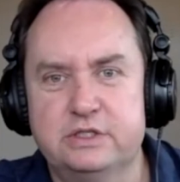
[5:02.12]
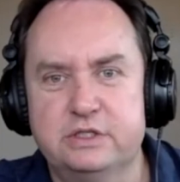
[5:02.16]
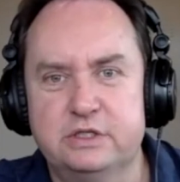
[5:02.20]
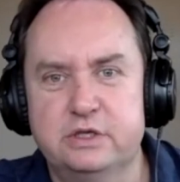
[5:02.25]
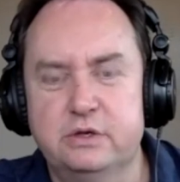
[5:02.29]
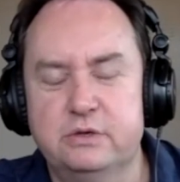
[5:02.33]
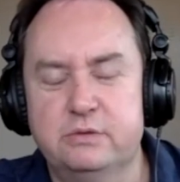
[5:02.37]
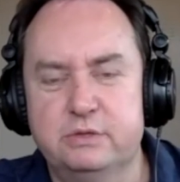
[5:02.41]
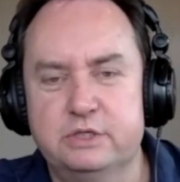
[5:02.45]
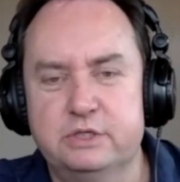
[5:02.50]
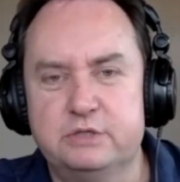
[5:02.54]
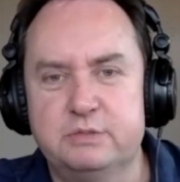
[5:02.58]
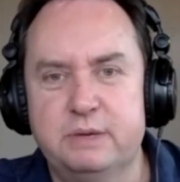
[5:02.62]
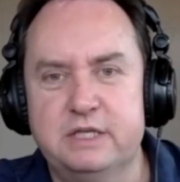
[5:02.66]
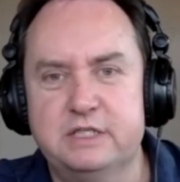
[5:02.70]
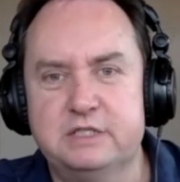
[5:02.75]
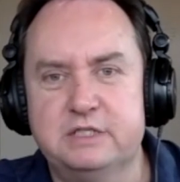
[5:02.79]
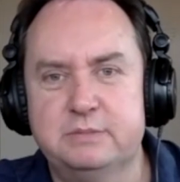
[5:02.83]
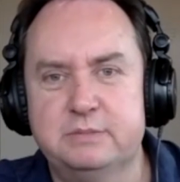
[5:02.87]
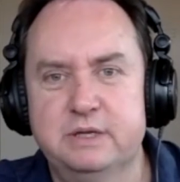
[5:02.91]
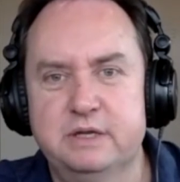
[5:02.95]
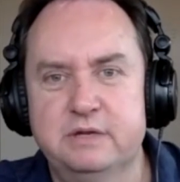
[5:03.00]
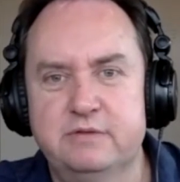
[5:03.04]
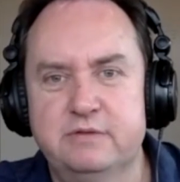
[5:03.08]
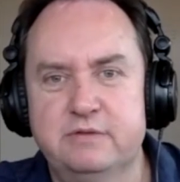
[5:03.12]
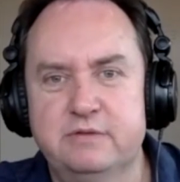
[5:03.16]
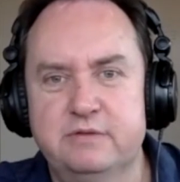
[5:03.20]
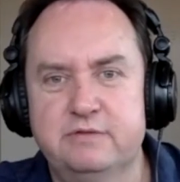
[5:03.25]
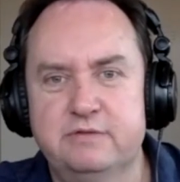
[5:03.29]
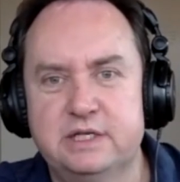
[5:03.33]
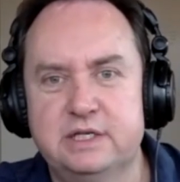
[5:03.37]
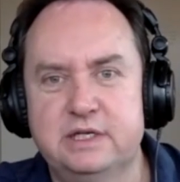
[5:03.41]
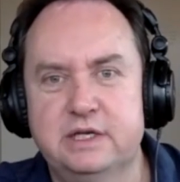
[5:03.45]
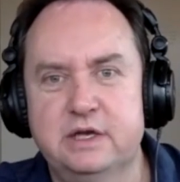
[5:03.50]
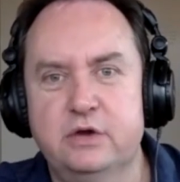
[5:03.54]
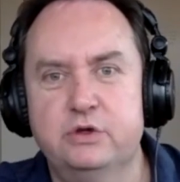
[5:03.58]
a responsibility for a
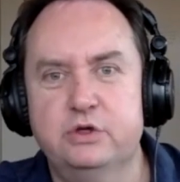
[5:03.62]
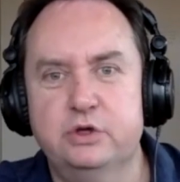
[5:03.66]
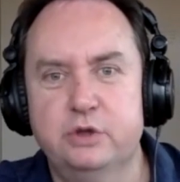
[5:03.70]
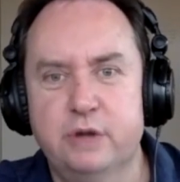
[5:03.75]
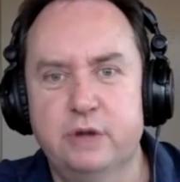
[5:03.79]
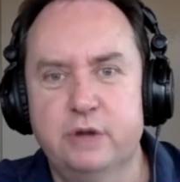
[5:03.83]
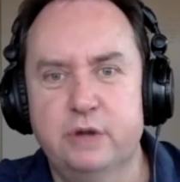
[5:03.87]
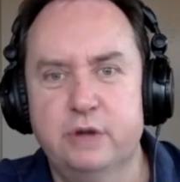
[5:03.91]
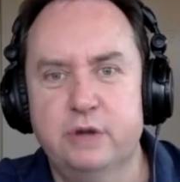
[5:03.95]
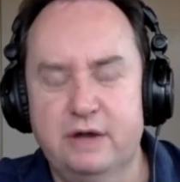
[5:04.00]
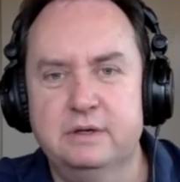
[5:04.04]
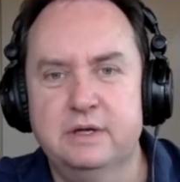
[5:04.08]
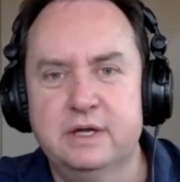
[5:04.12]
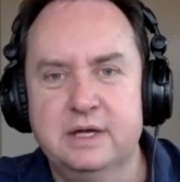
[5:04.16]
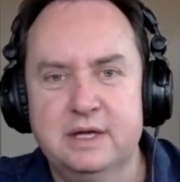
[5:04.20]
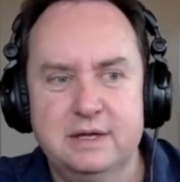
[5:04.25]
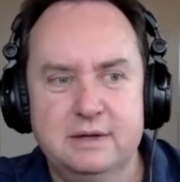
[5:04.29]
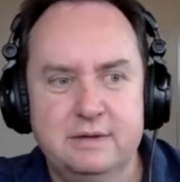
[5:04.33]
CEO, you have to